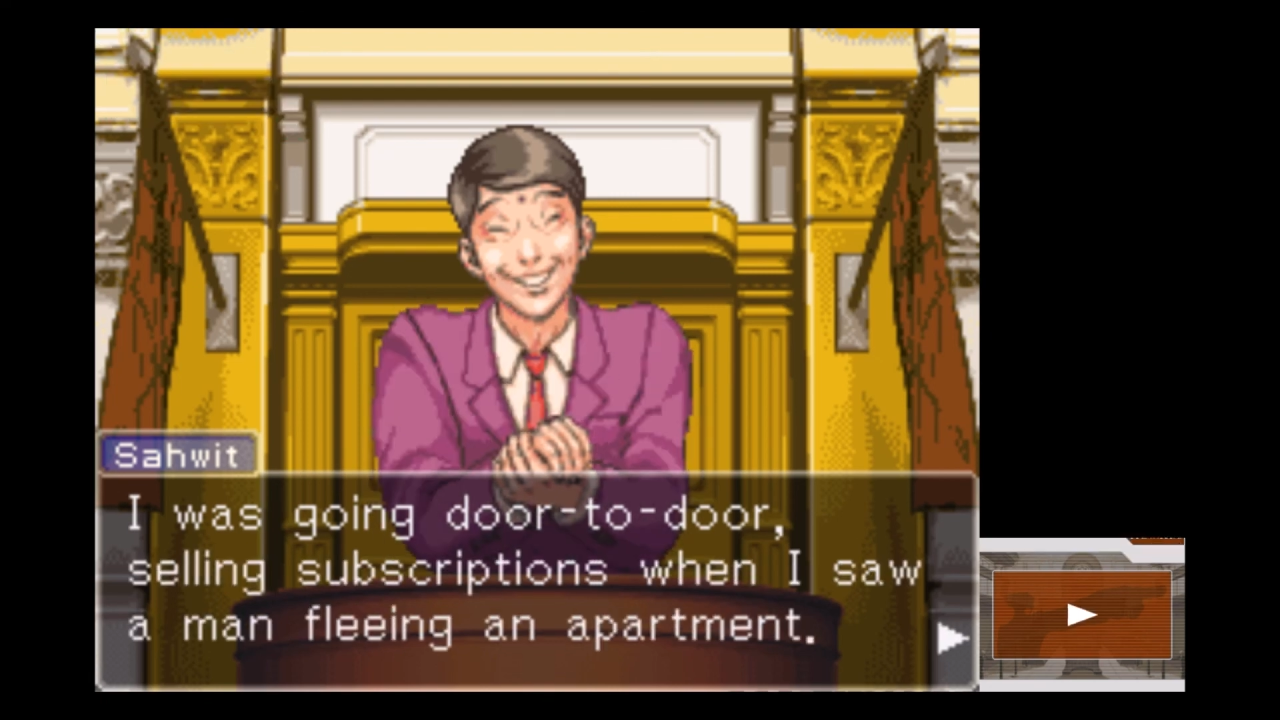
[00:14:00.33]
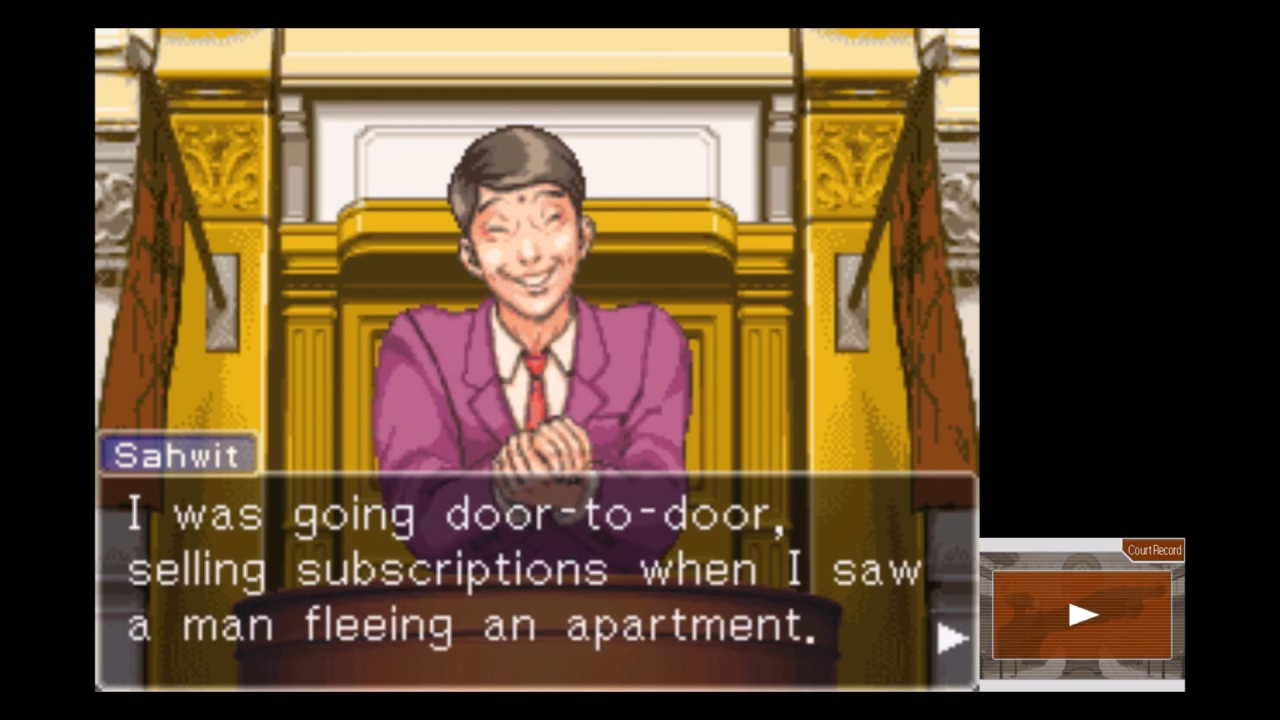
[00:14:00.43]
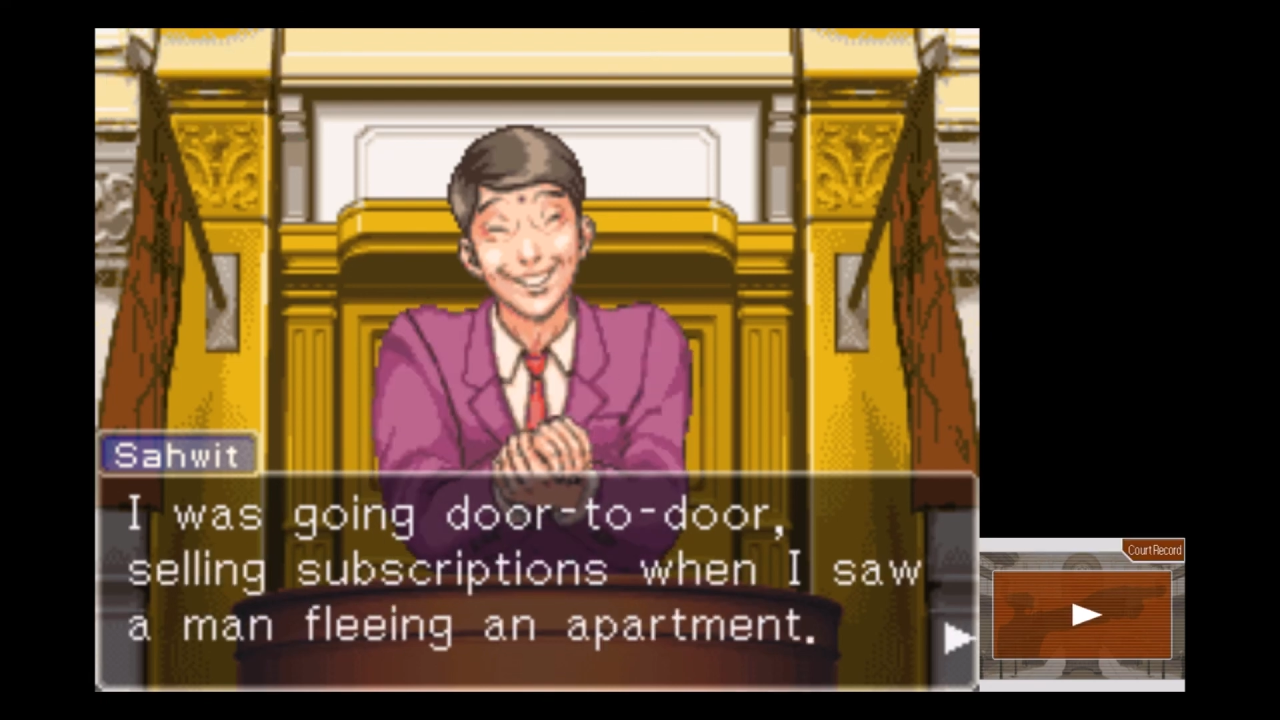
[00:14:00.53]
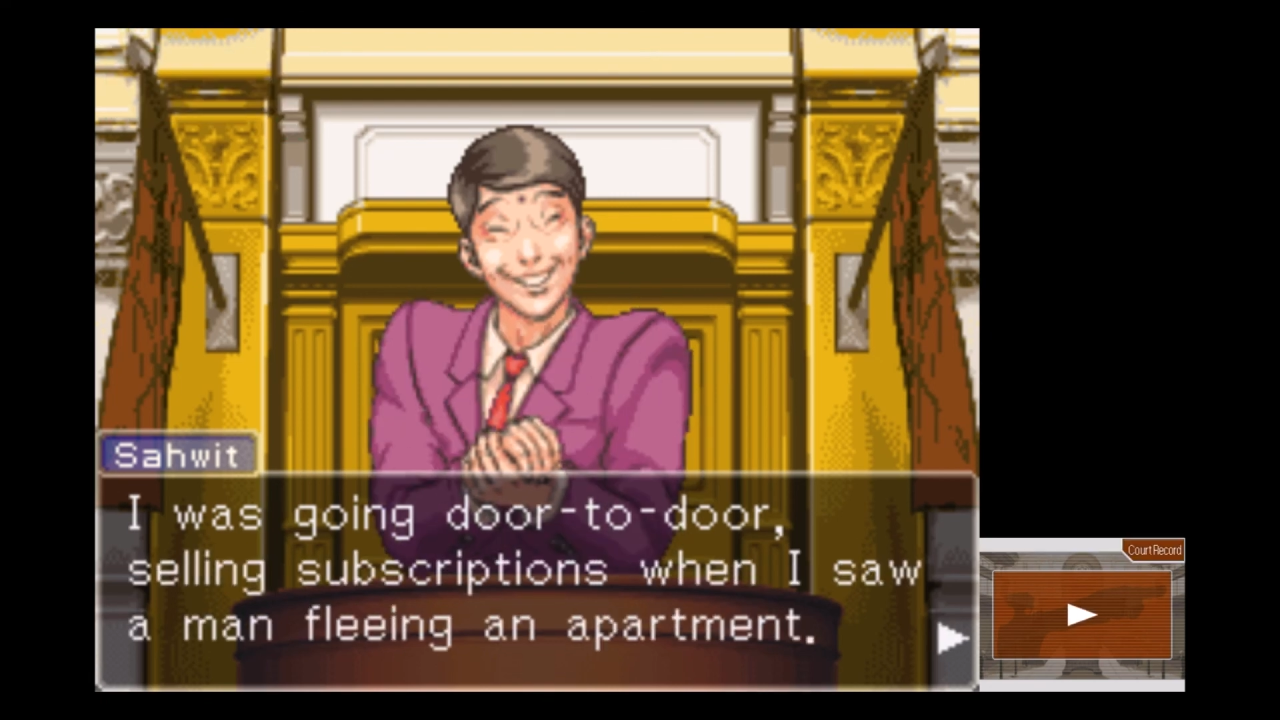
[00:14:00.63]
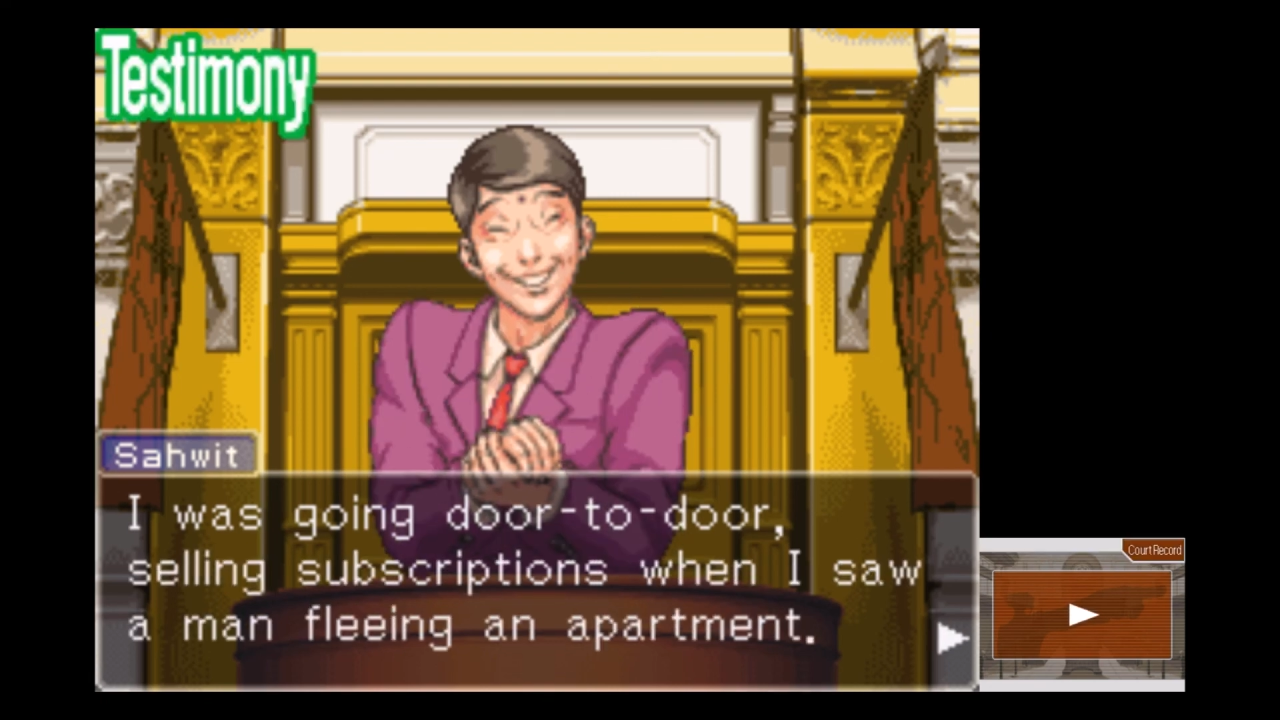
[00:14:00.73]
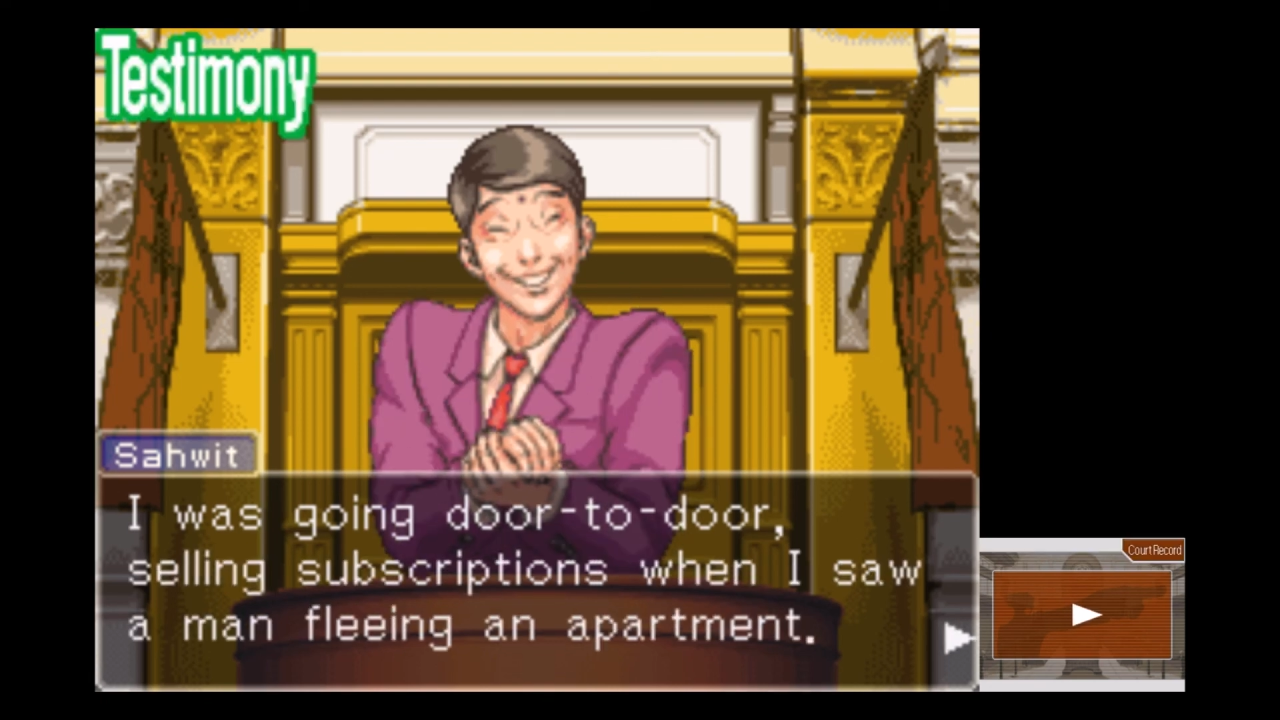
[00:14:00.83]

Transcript: when I saw a